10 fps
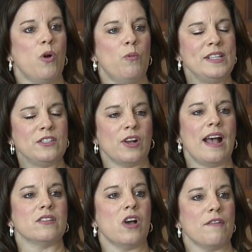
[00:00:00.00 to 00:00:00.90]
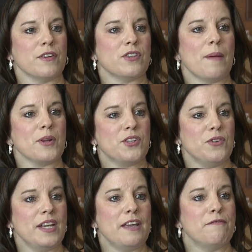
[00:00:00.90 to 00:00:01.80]
Well, Windsor House offers
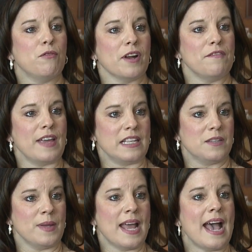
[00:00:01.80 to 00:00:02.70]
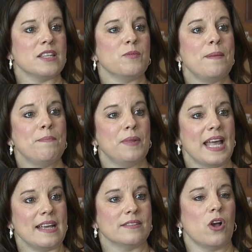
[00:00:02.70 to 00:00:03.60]
opportunity for advancement as we
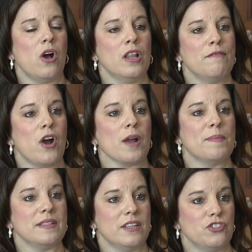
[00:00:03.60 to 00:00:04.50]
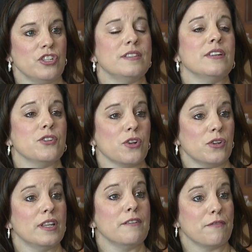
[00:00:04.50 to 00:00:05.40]
place all of our positions
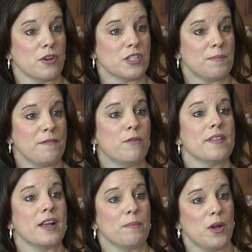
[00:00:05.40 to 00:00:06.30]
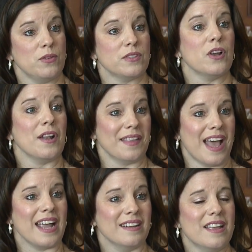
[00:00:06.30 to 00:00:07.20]
internally first before they're posted
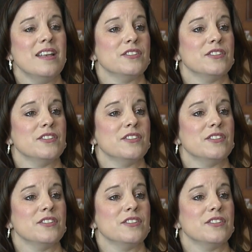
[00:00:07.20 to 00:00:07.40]
online.